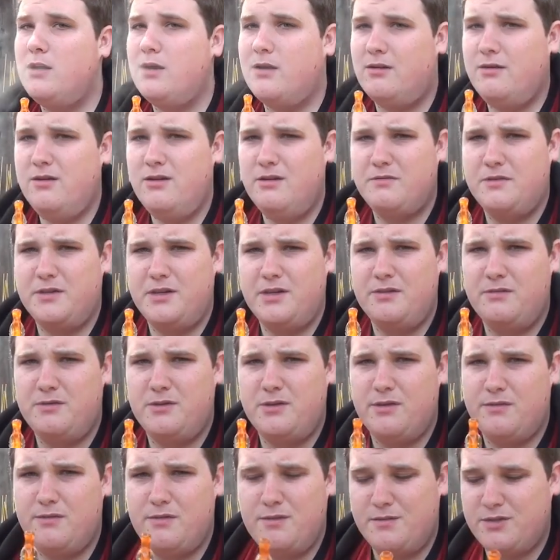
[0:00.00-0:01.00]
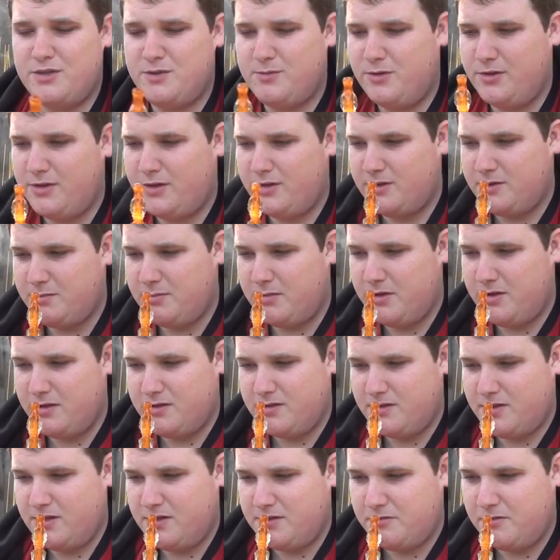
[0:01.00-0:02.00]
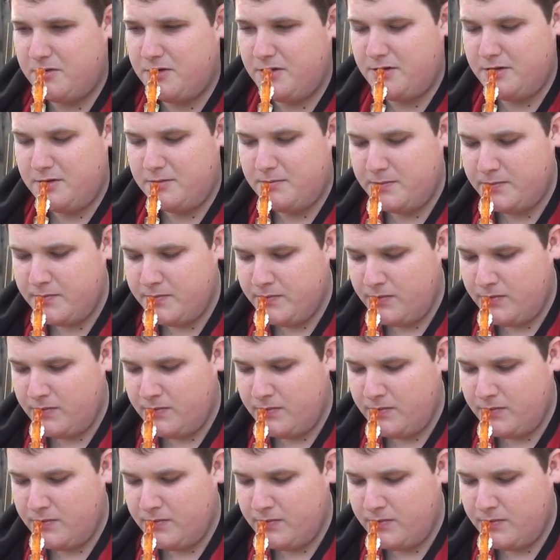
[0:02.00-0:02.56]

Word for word: don't know if any of you have ever smoked this, but it doesn't taste very good.